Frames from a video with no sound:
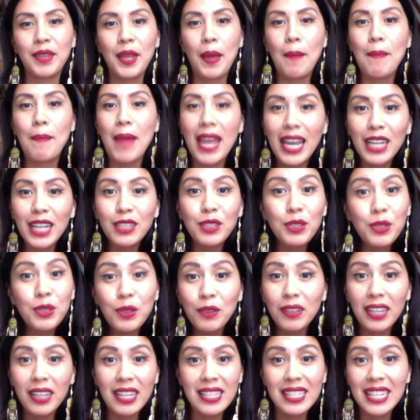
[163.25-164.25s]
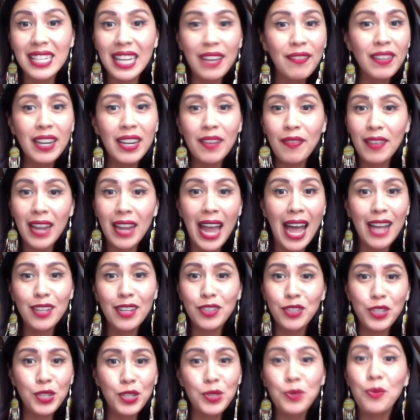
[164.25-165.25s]
Make a to do list, even if it has
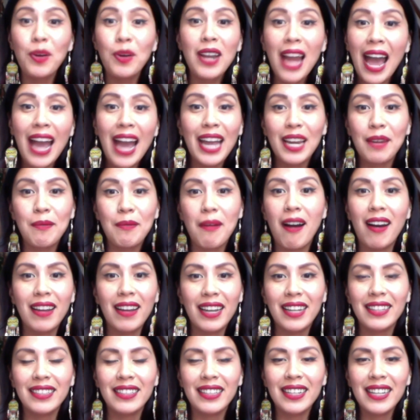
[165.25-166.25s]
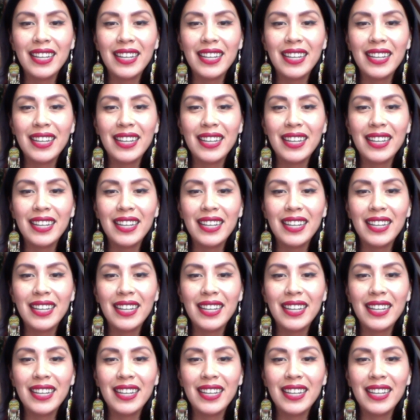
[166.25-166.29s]
just one item on it.